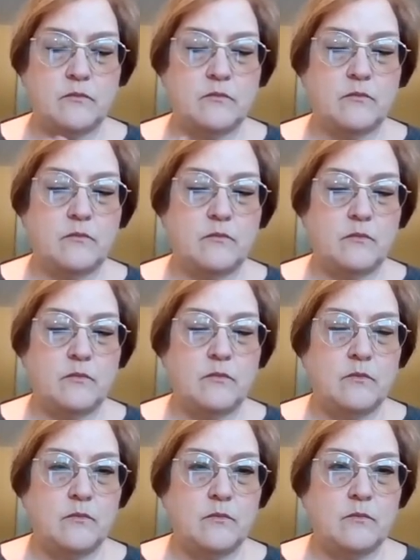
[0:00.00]

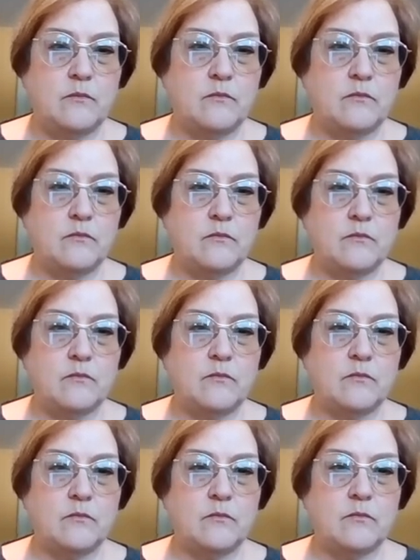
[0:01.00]

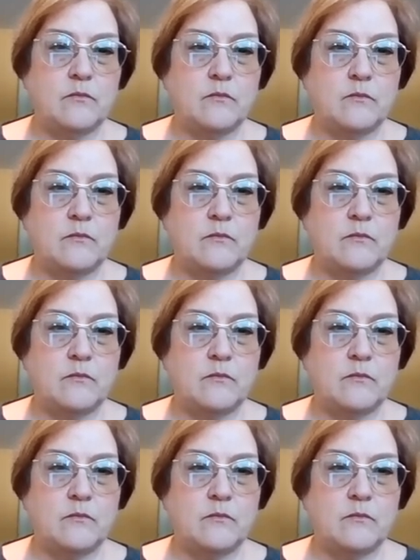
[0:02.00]
This person isn't speaking.